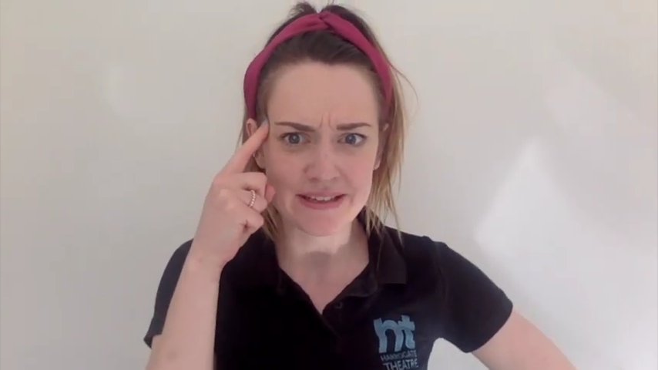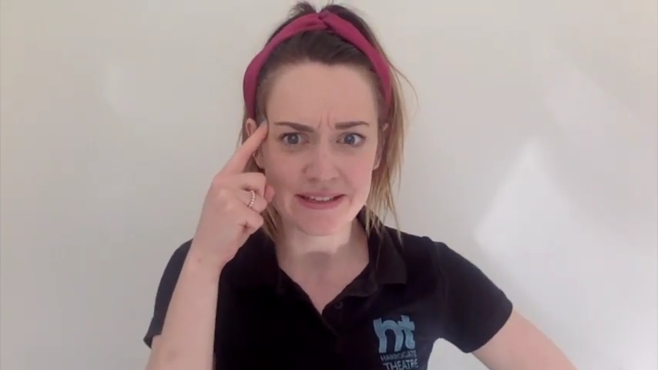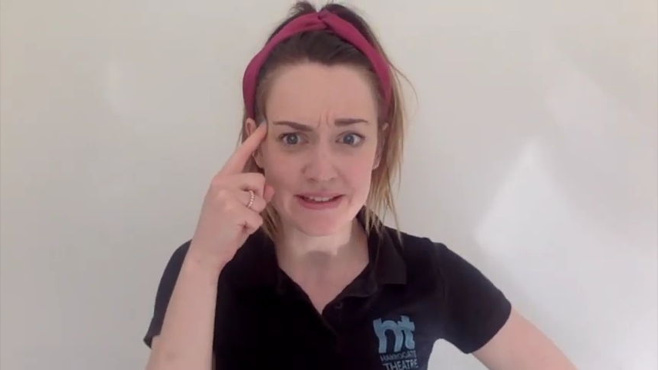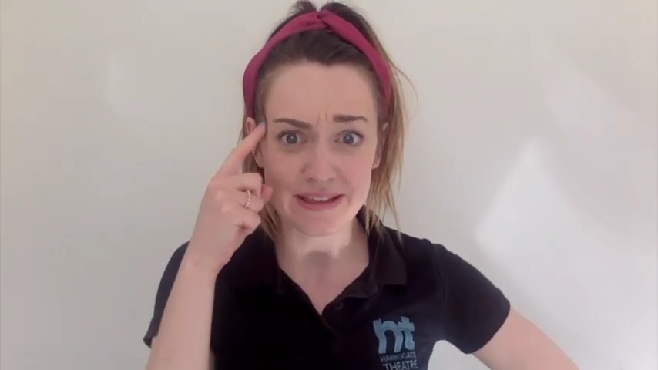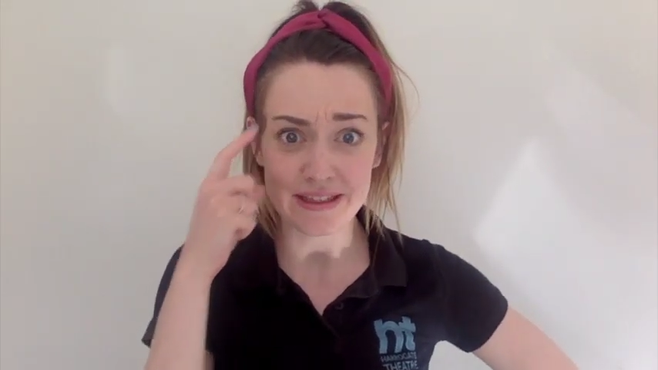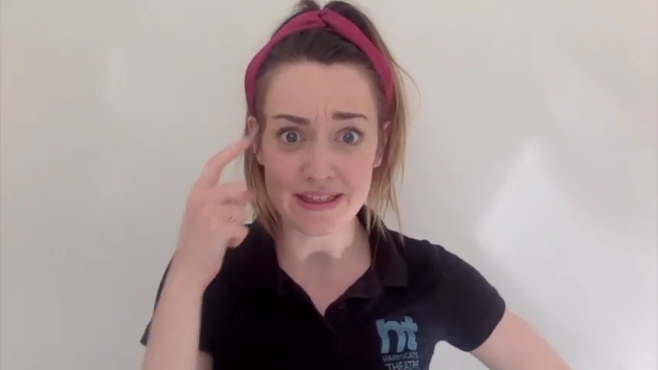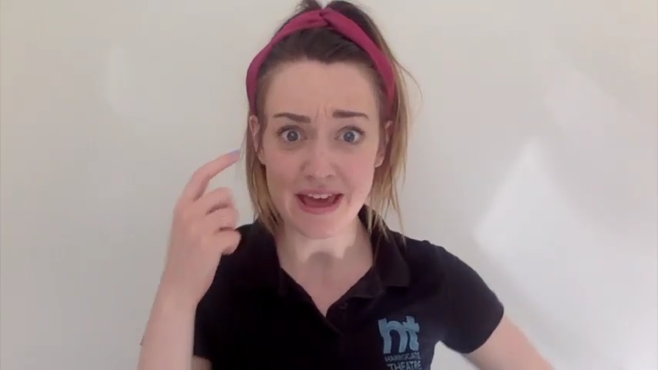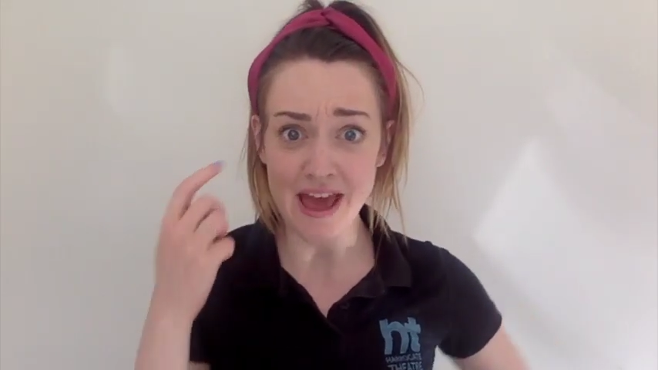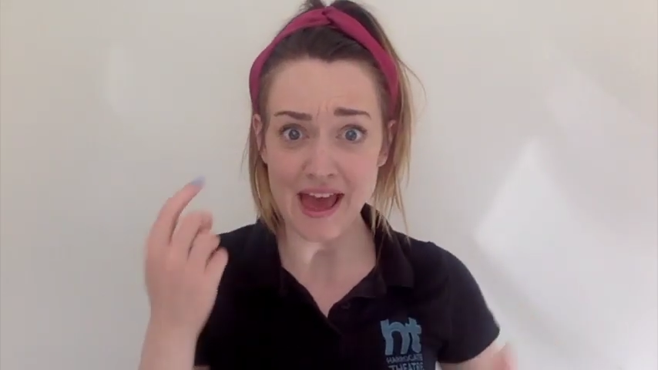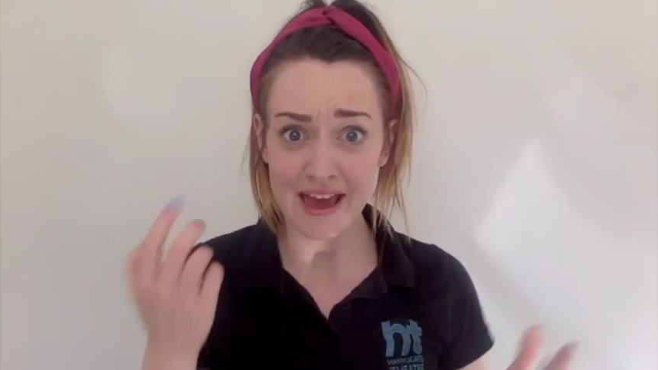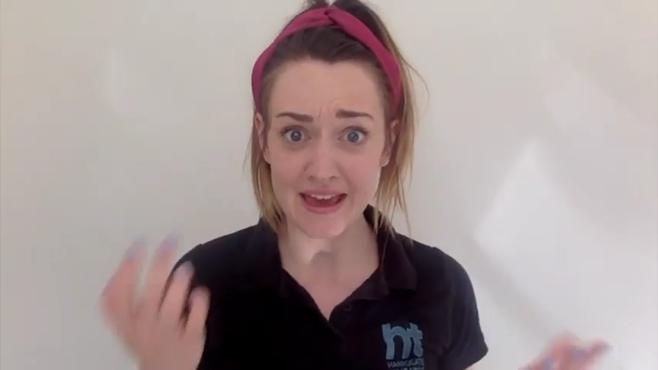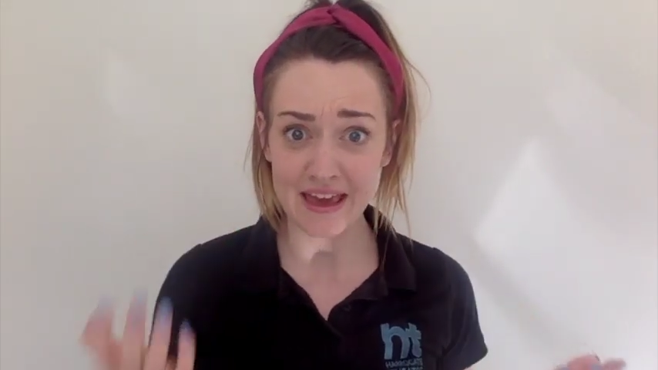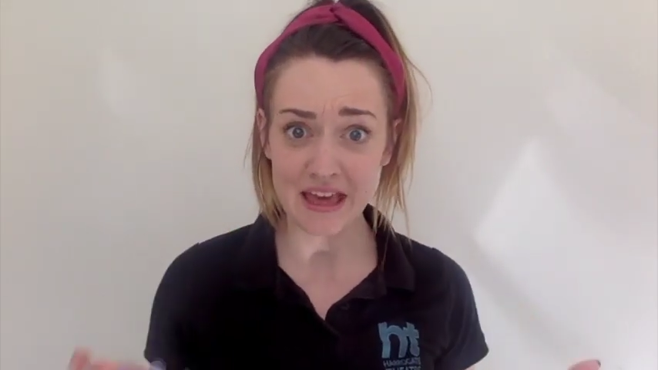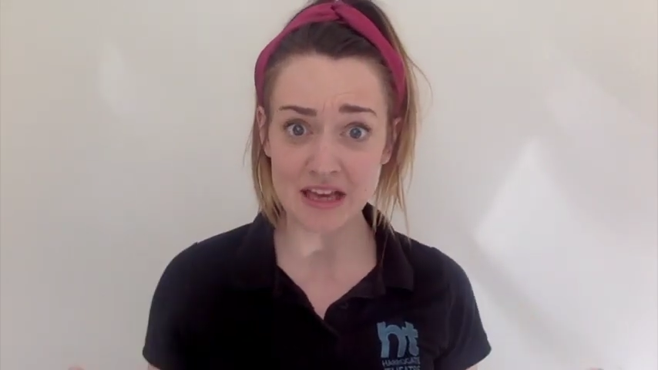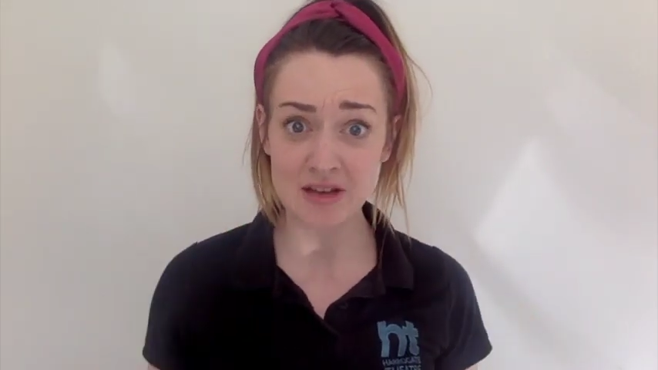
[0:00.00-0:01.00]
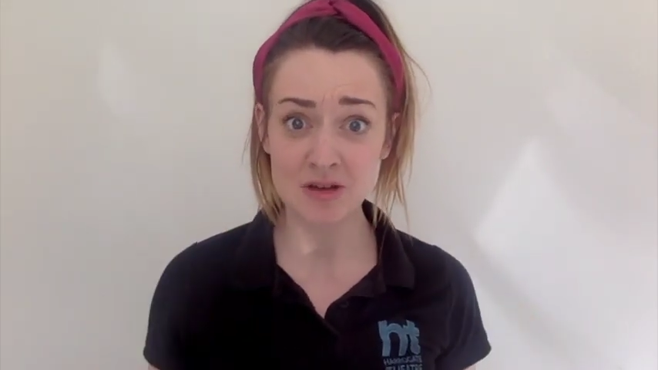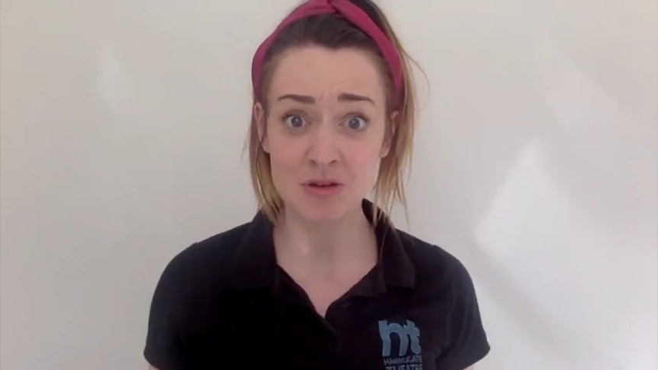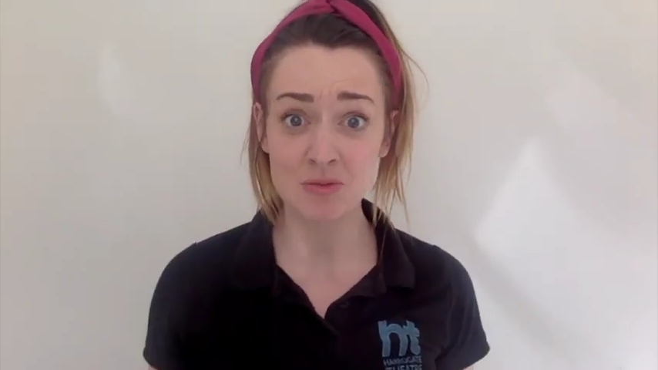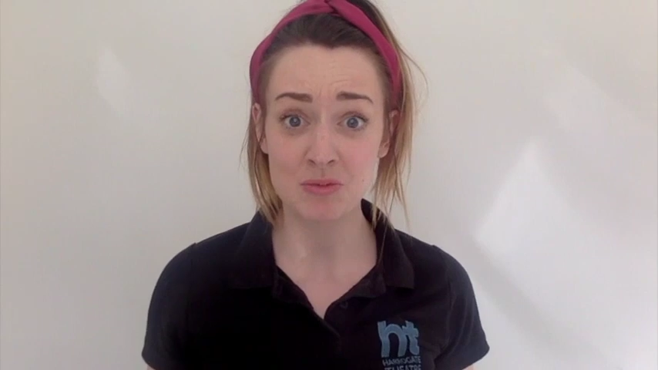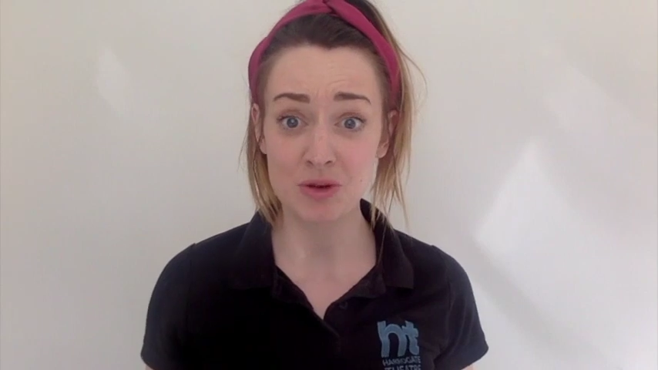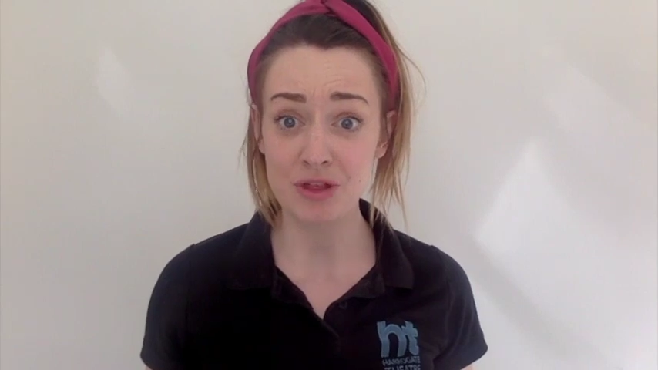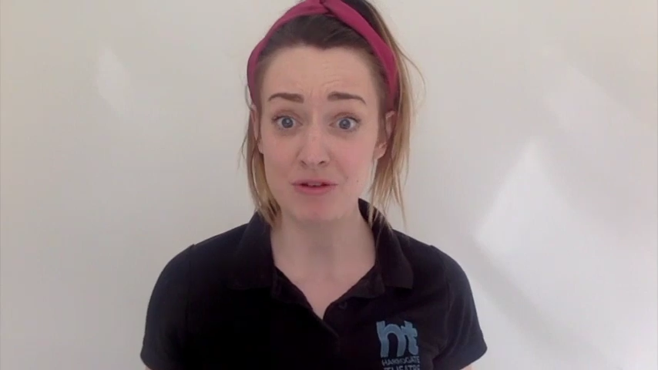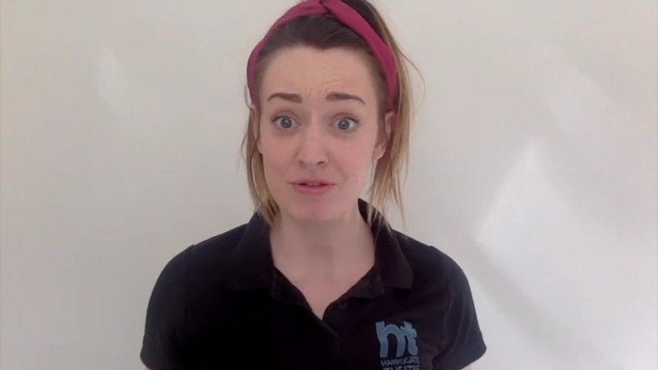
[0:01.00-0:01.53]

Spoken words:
that they were the